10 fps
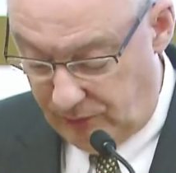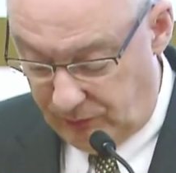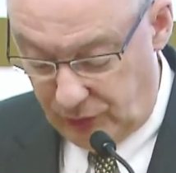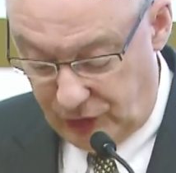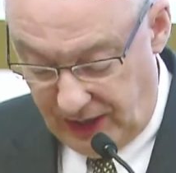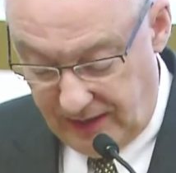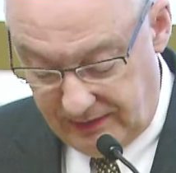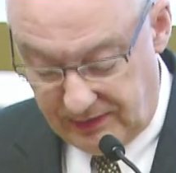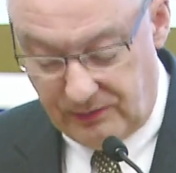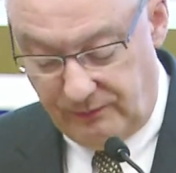to share
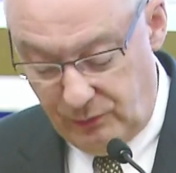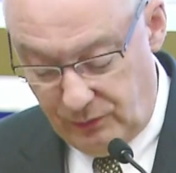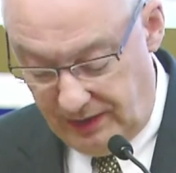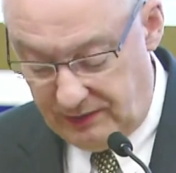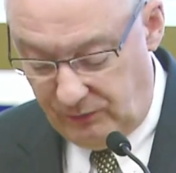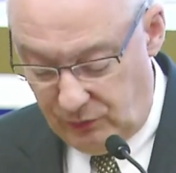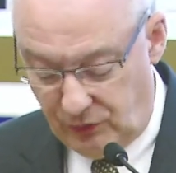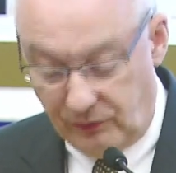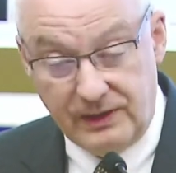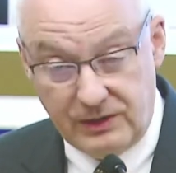his views
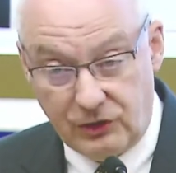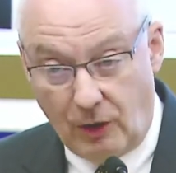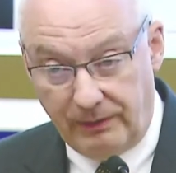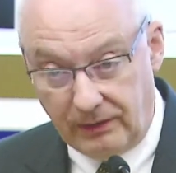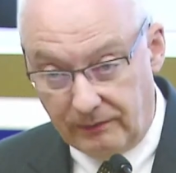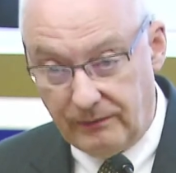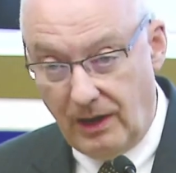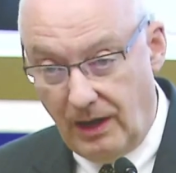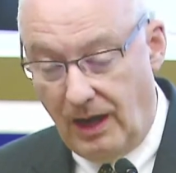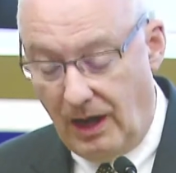on this topic of
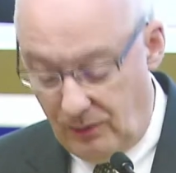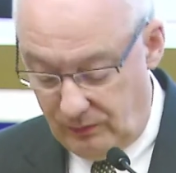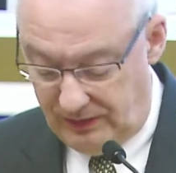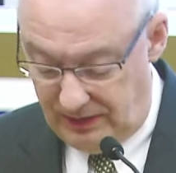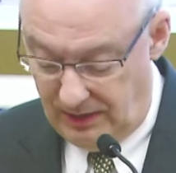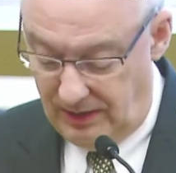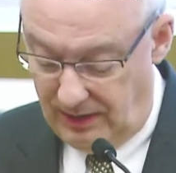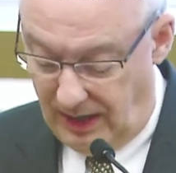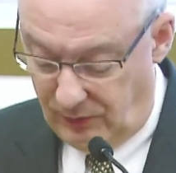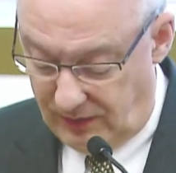how the
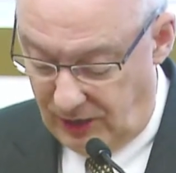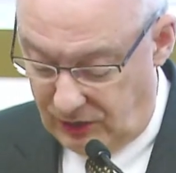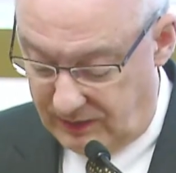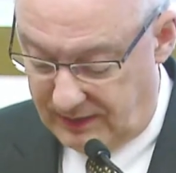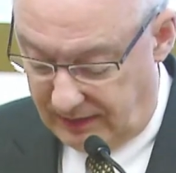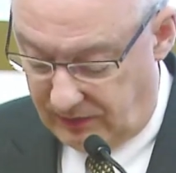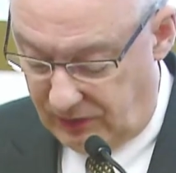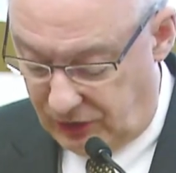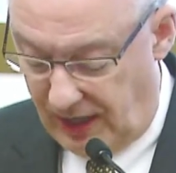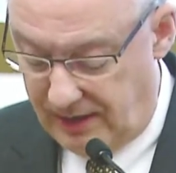educational sector in
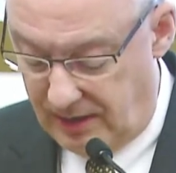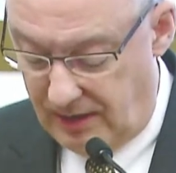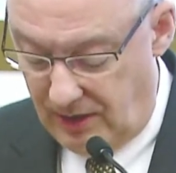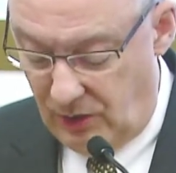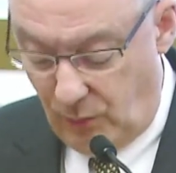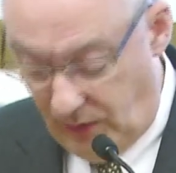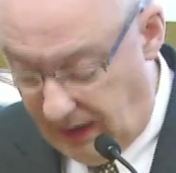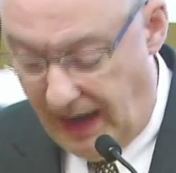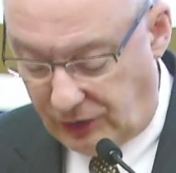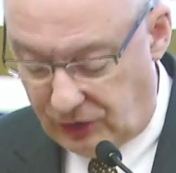China will
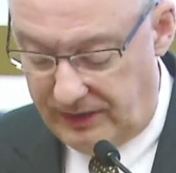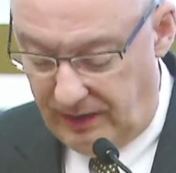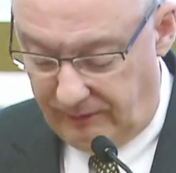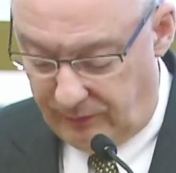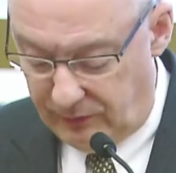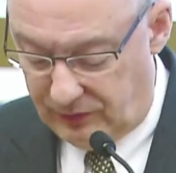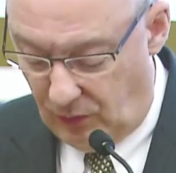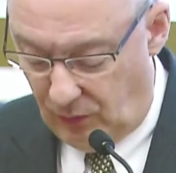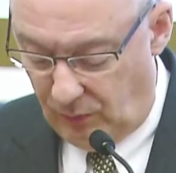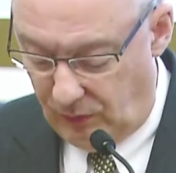actually influence the
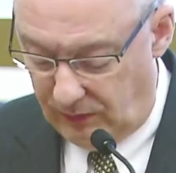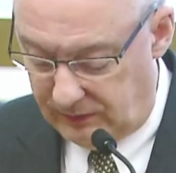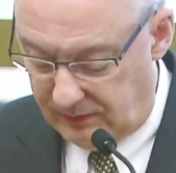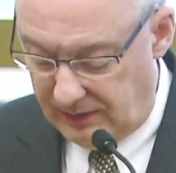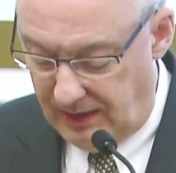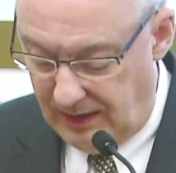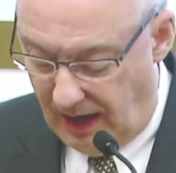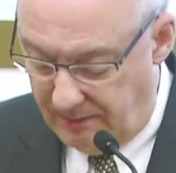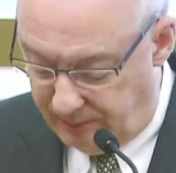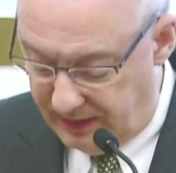whole world,
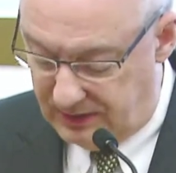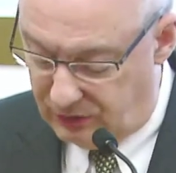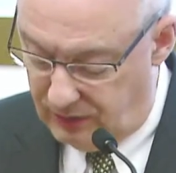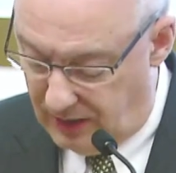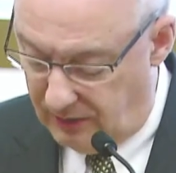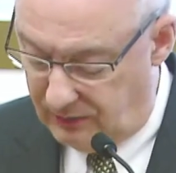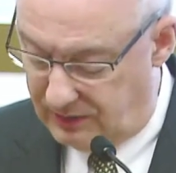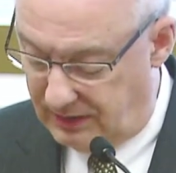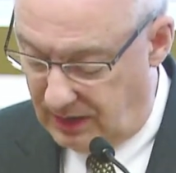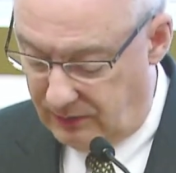I'm pleased to announce
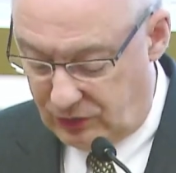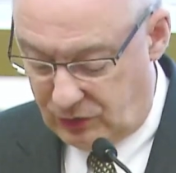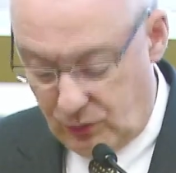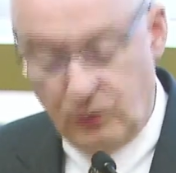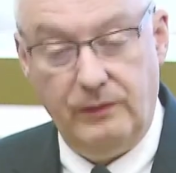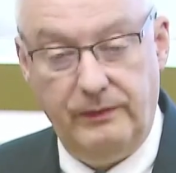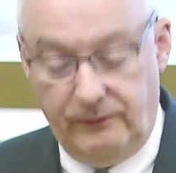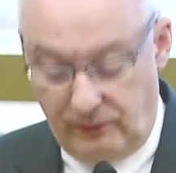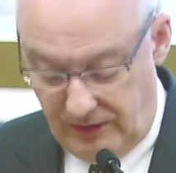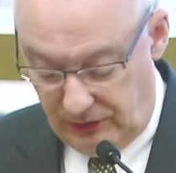that our School of
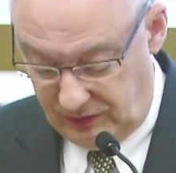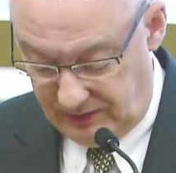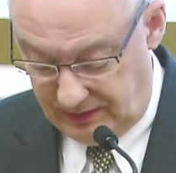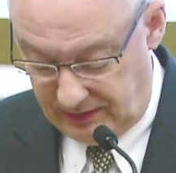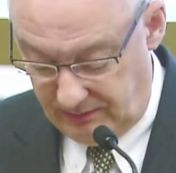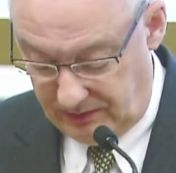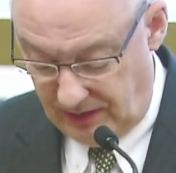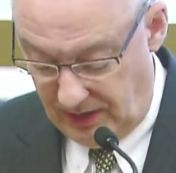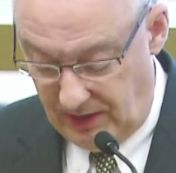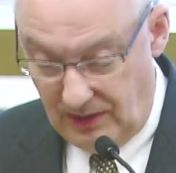Information Systems,
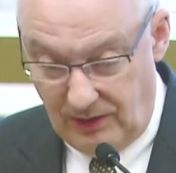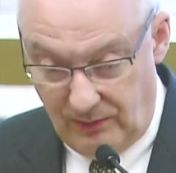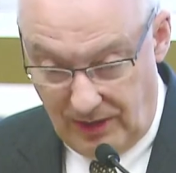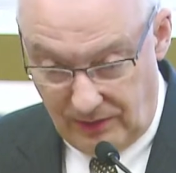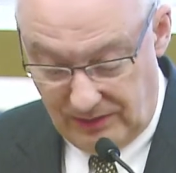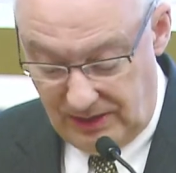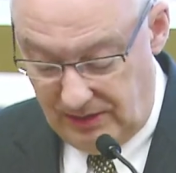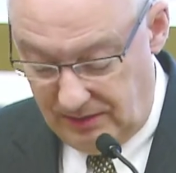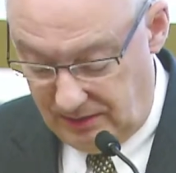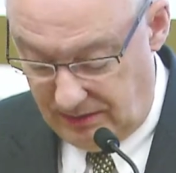with our
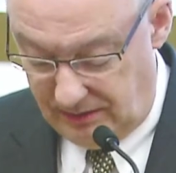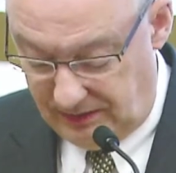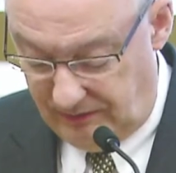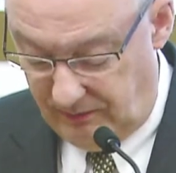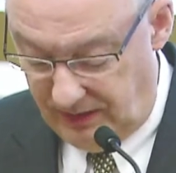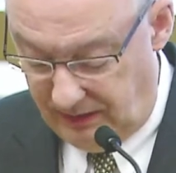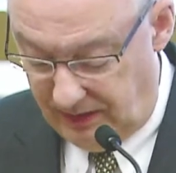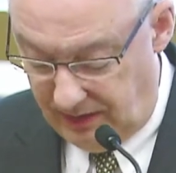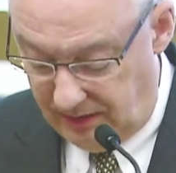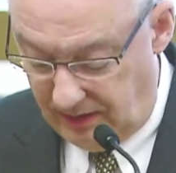Dean Stephen Miller
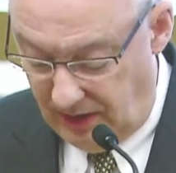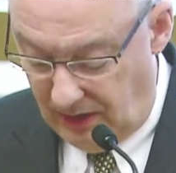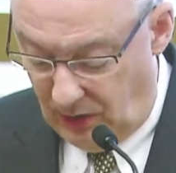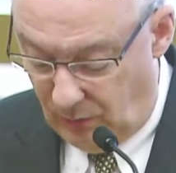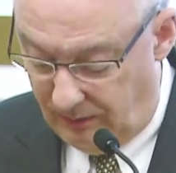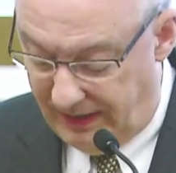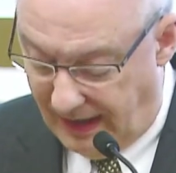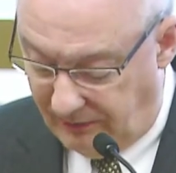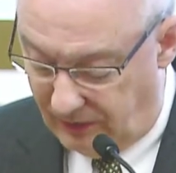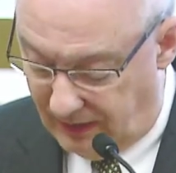here, will be
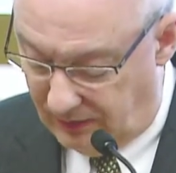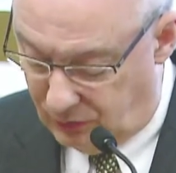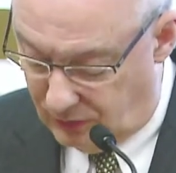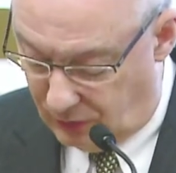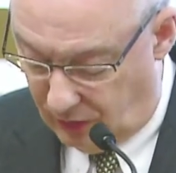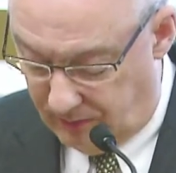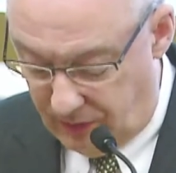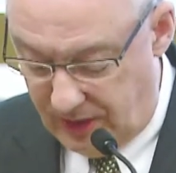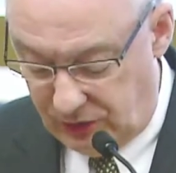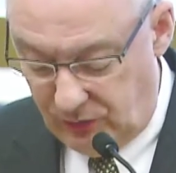entering into a
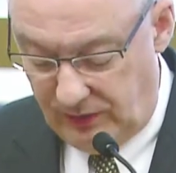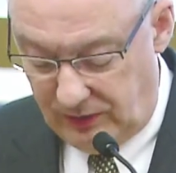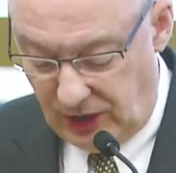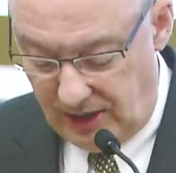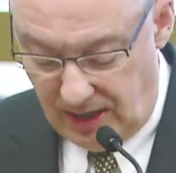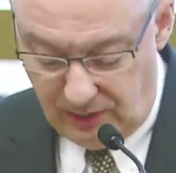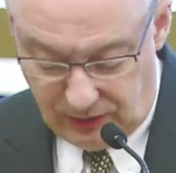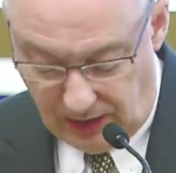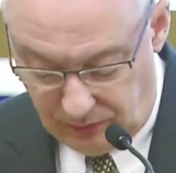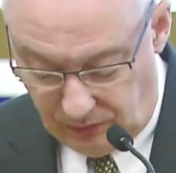collaboration with Shanghai
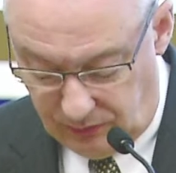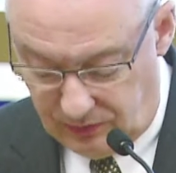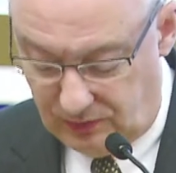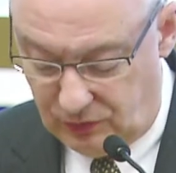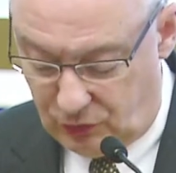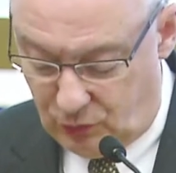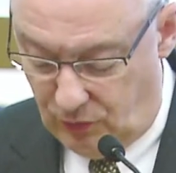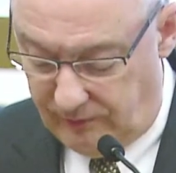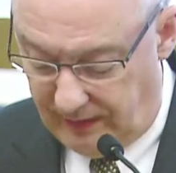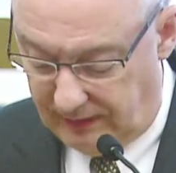Jiao Tong's School of
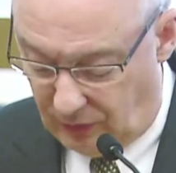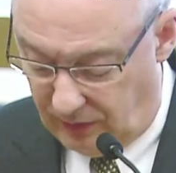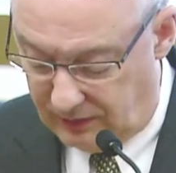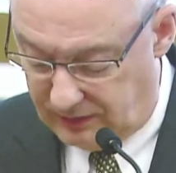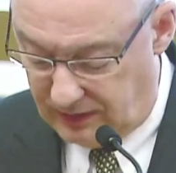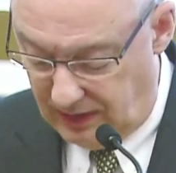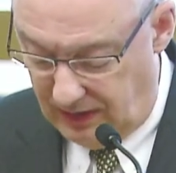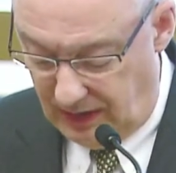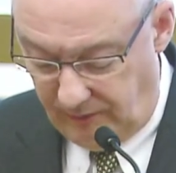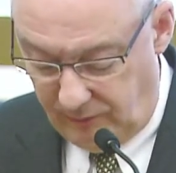Electronics,
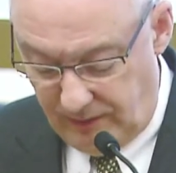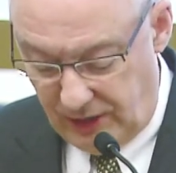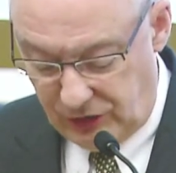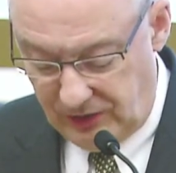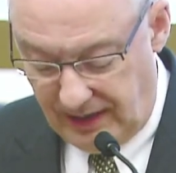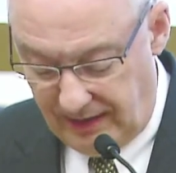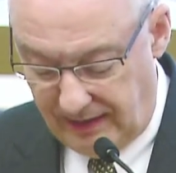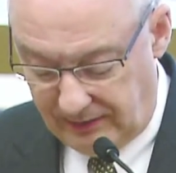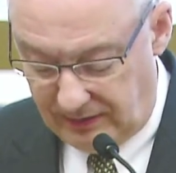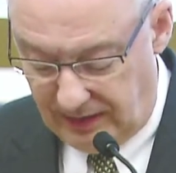Information and
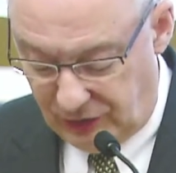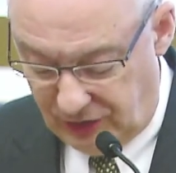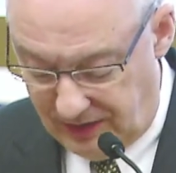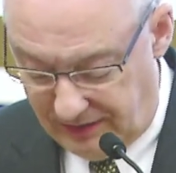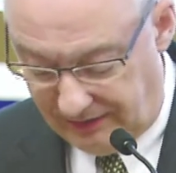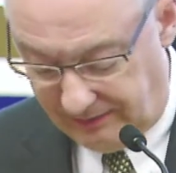Electrical Engineering